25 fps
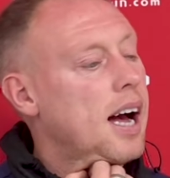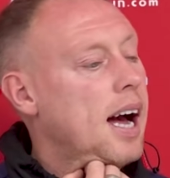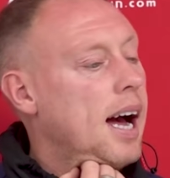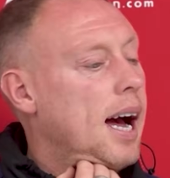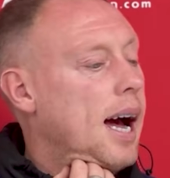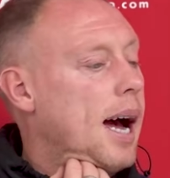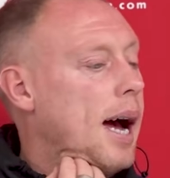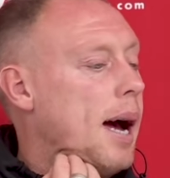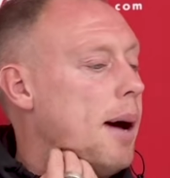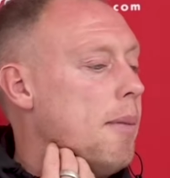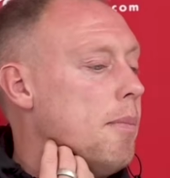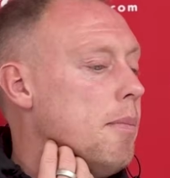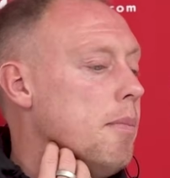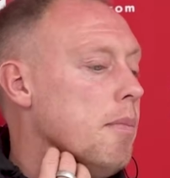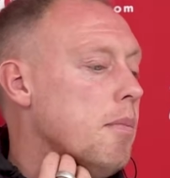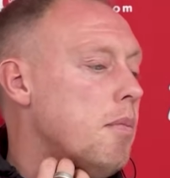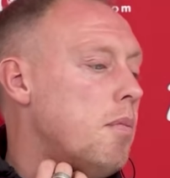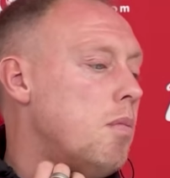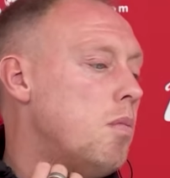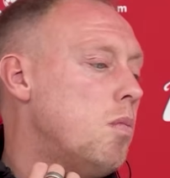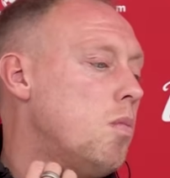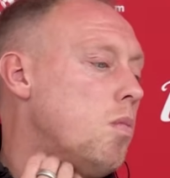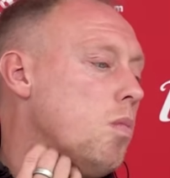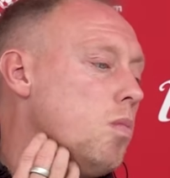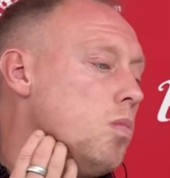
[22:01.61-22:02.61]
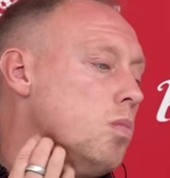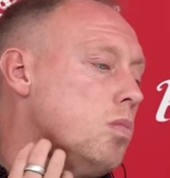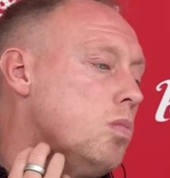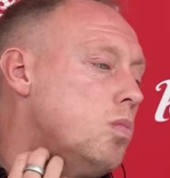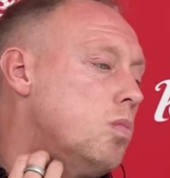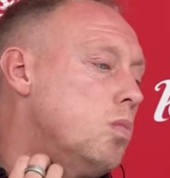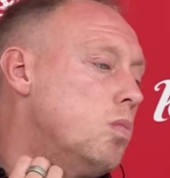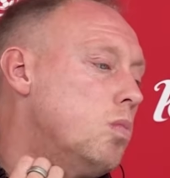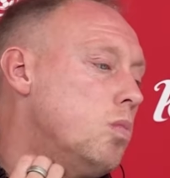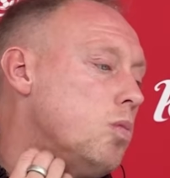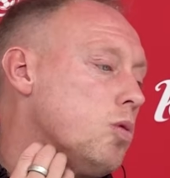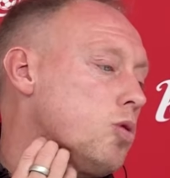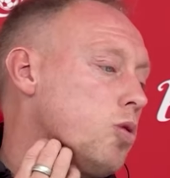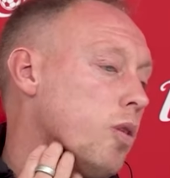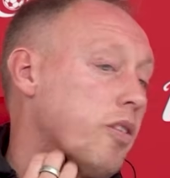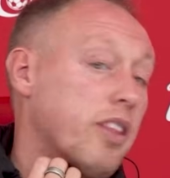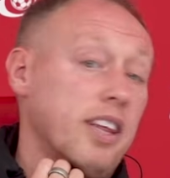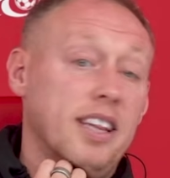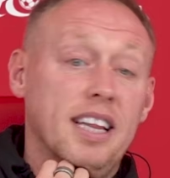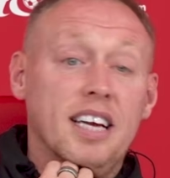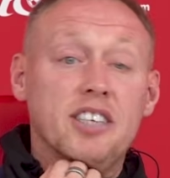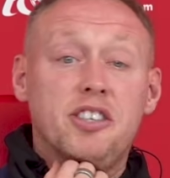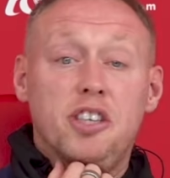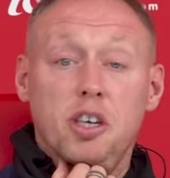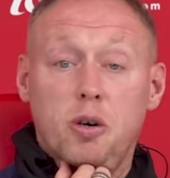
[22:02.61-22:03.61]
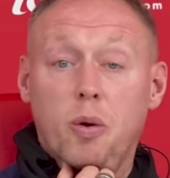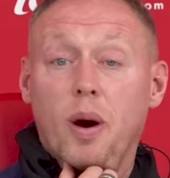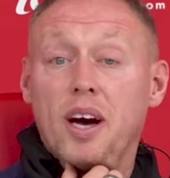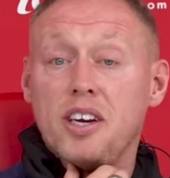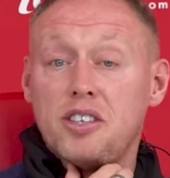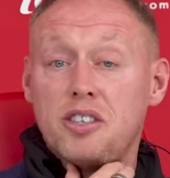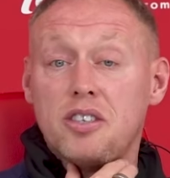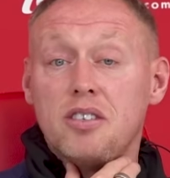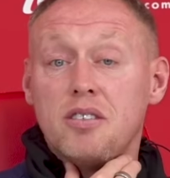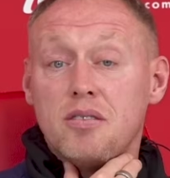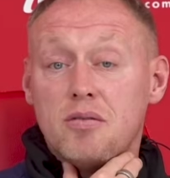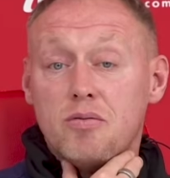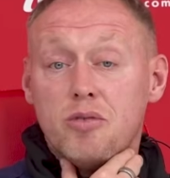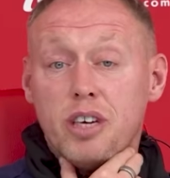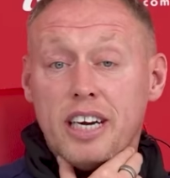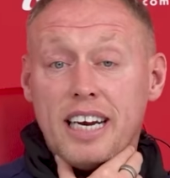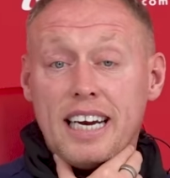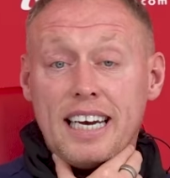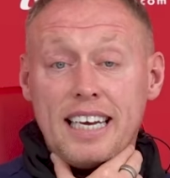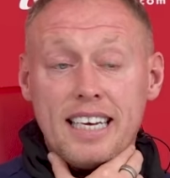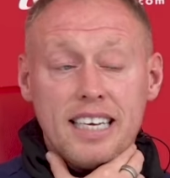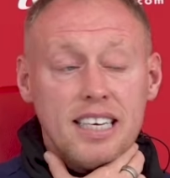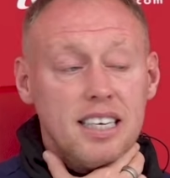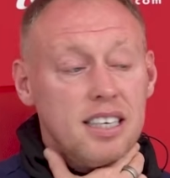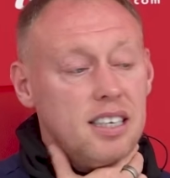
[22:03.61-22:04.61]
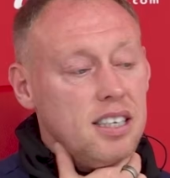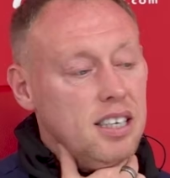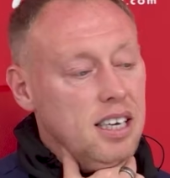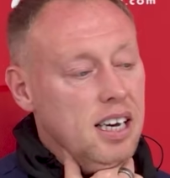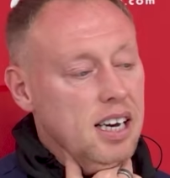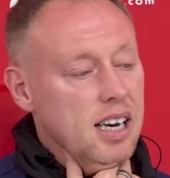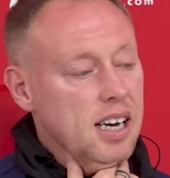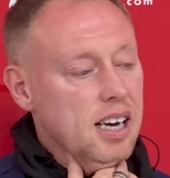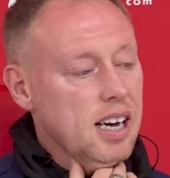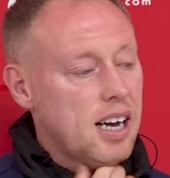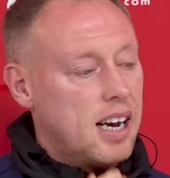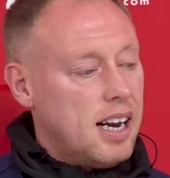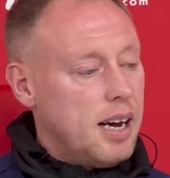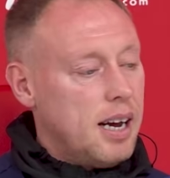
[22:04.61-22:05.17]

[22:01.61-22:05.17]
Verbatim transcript: Um, so I think that's your question, really, uh,